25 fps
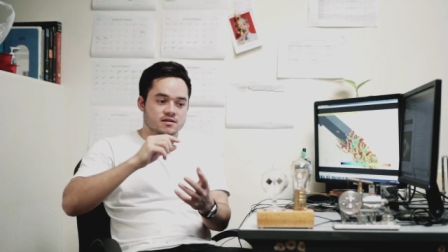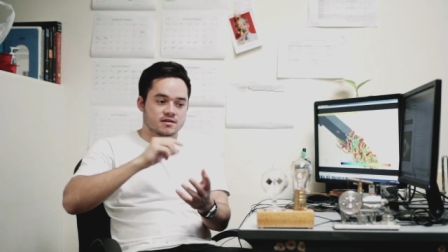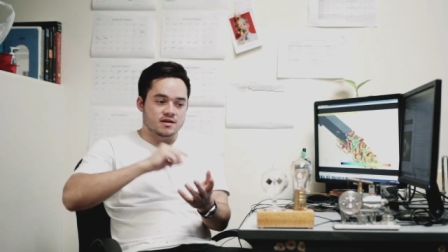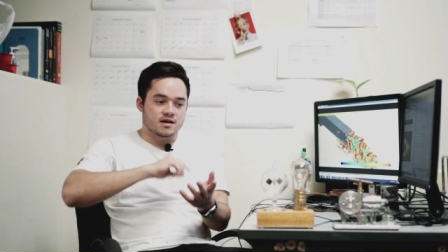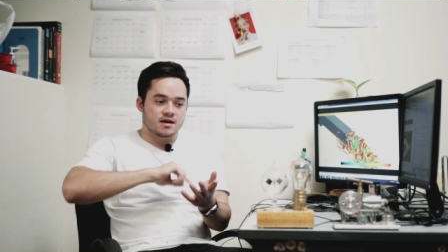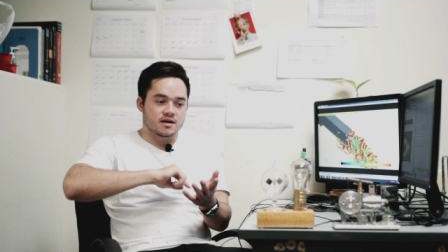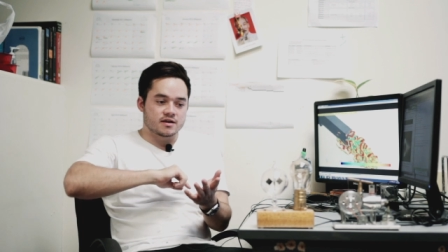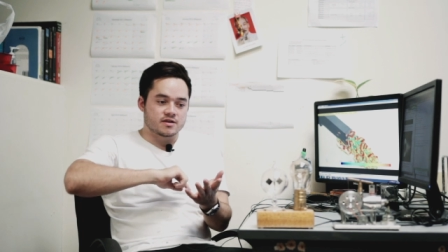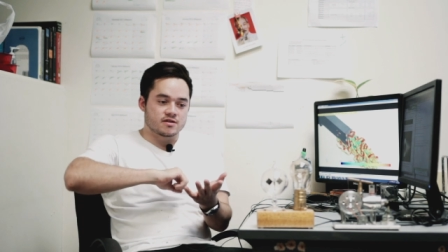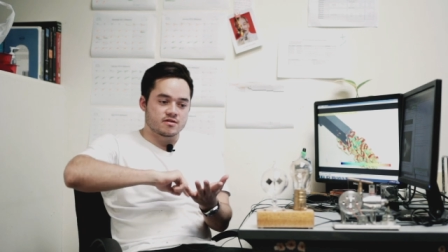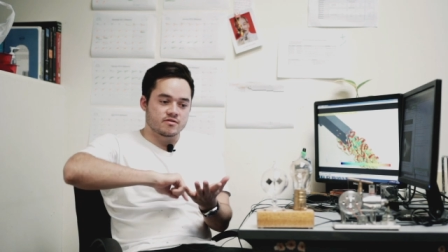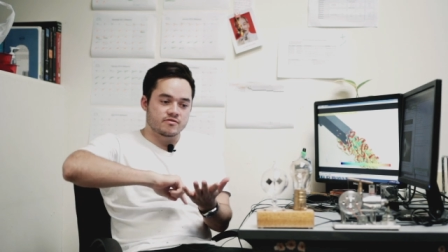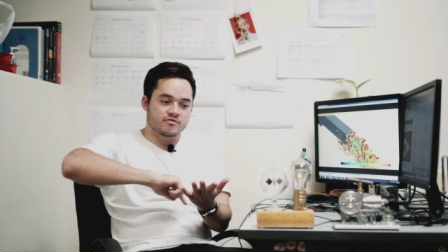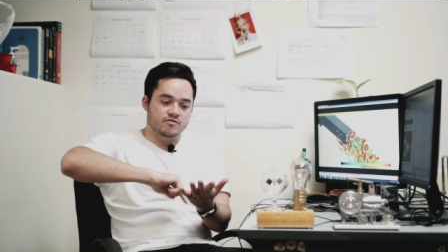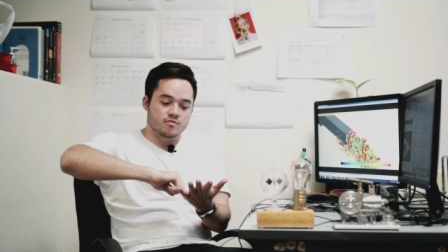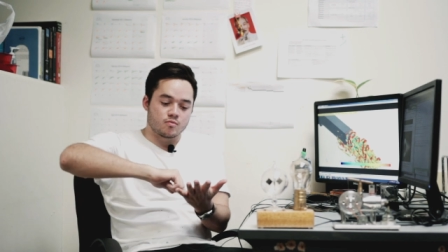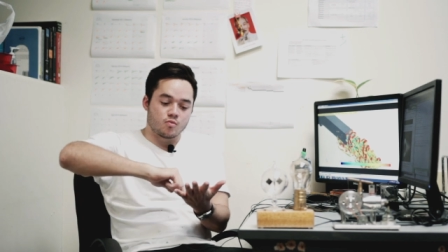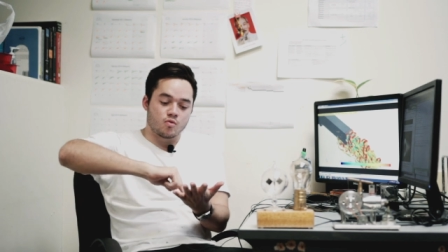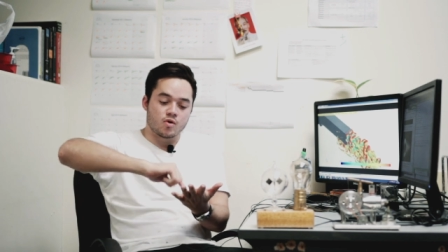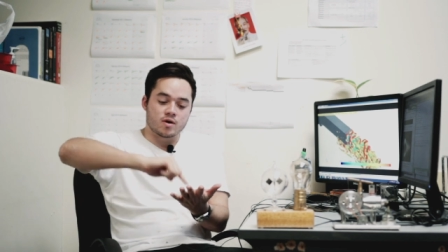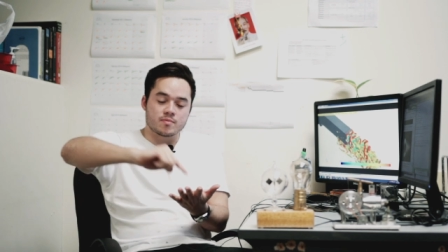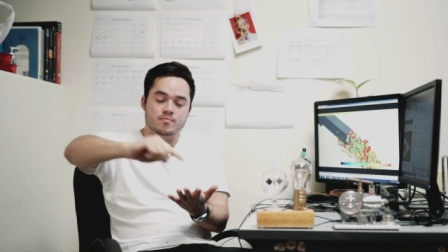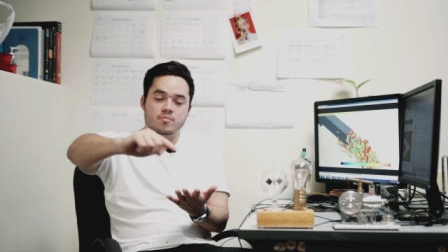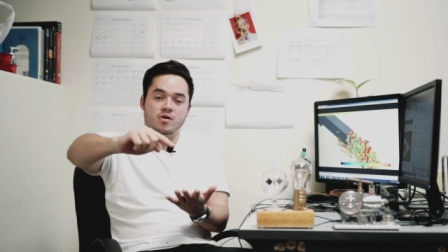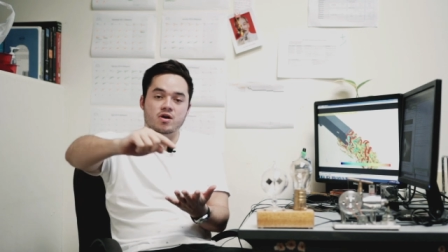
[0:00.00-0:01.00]
uh, you know, from
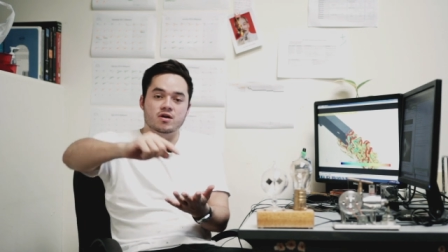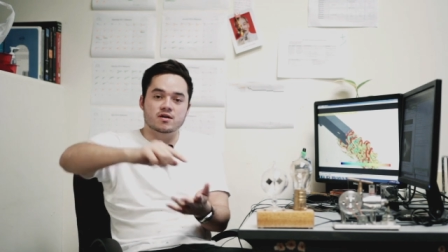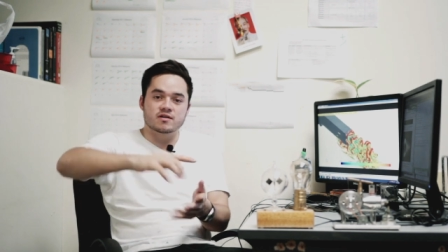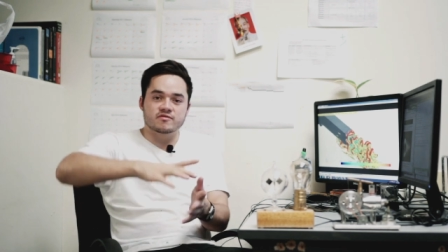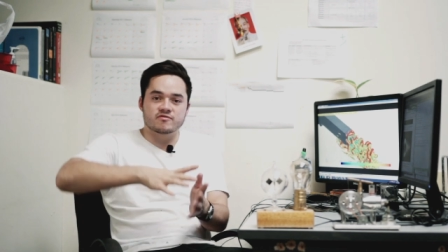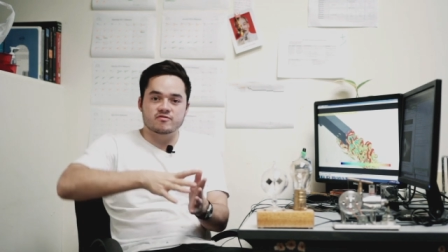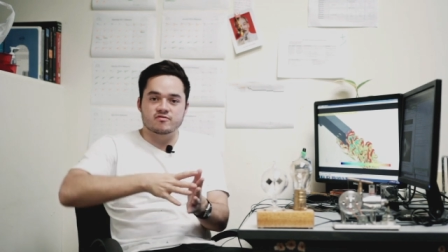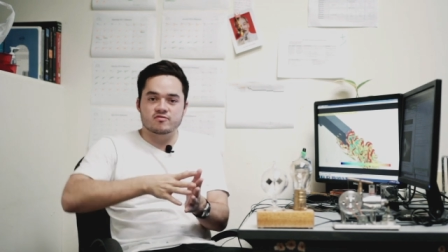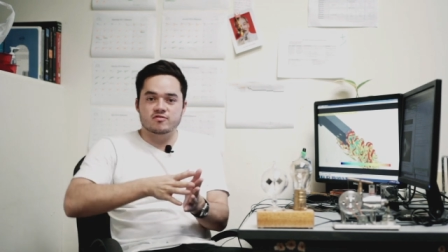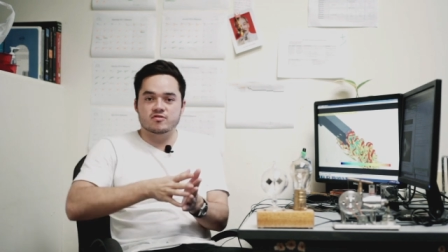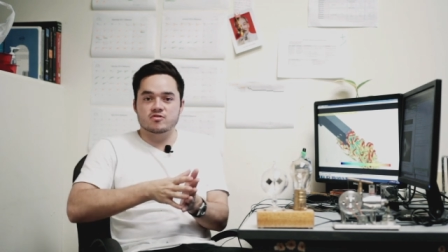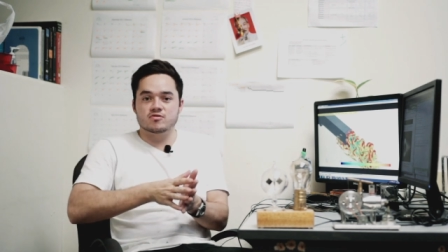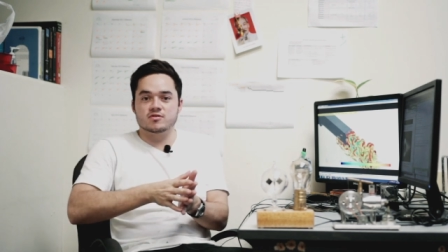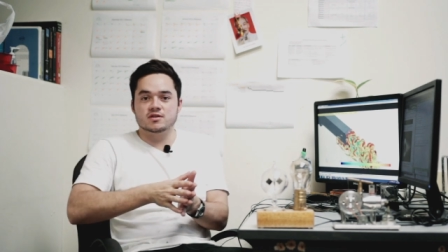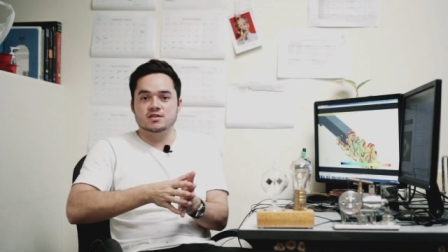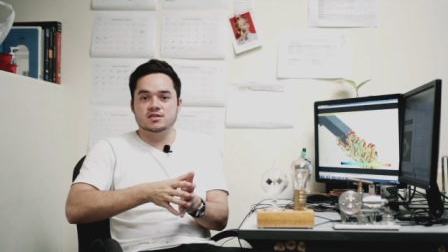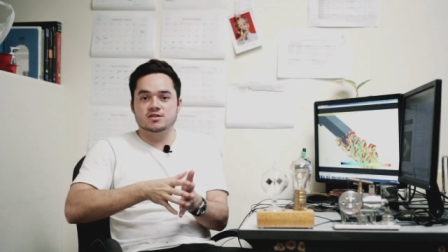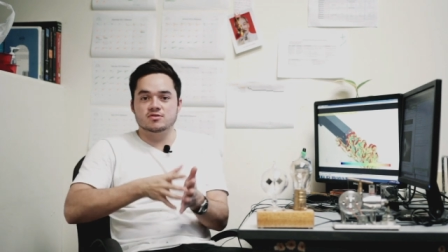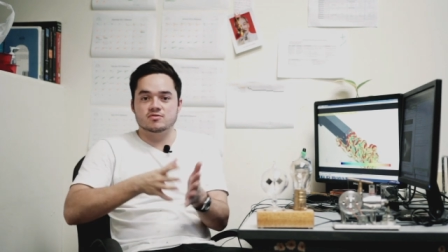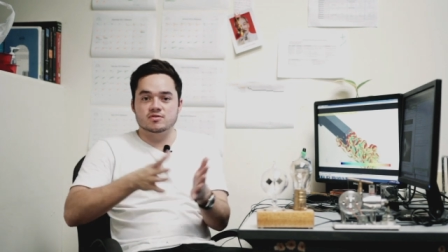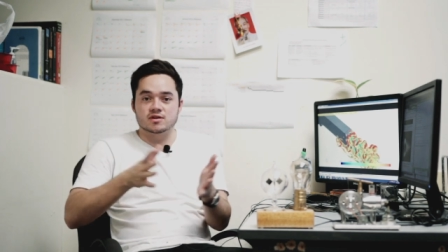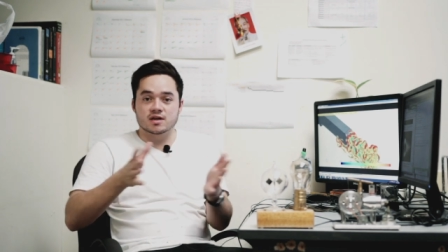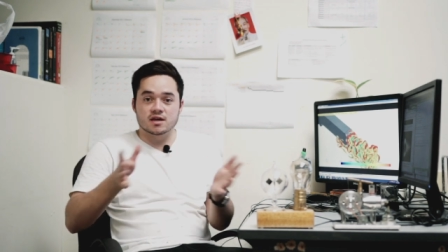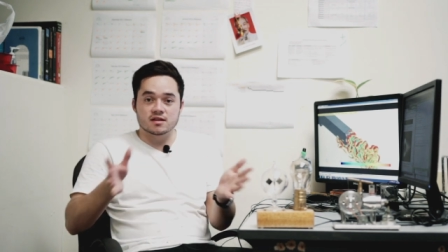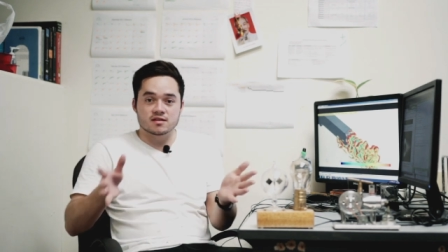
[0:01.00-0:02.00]
one part of fluid
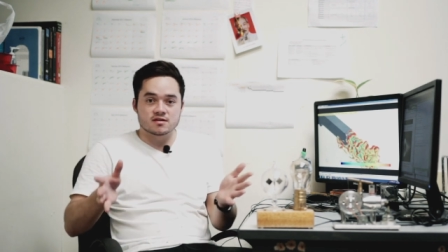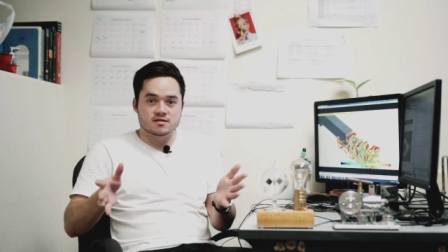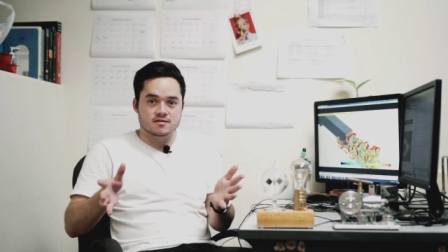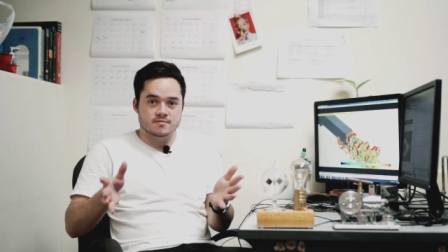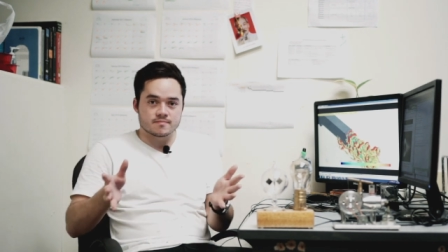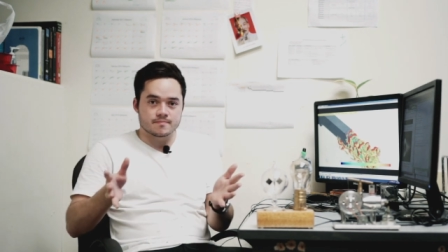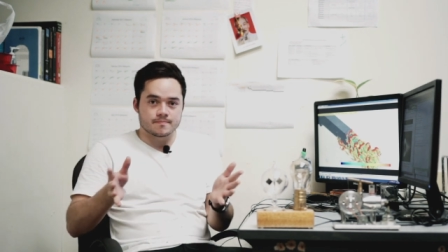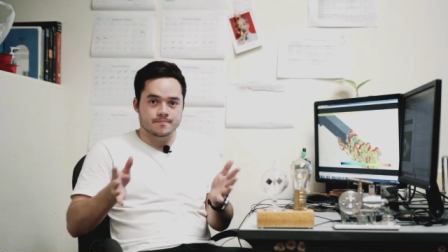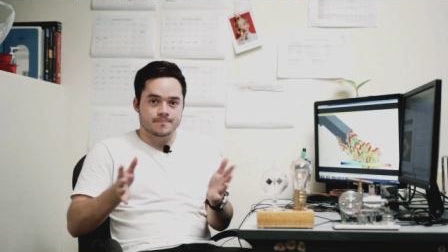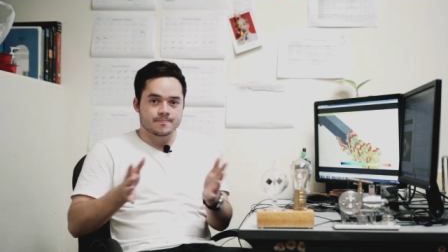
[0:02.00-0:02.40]
to another.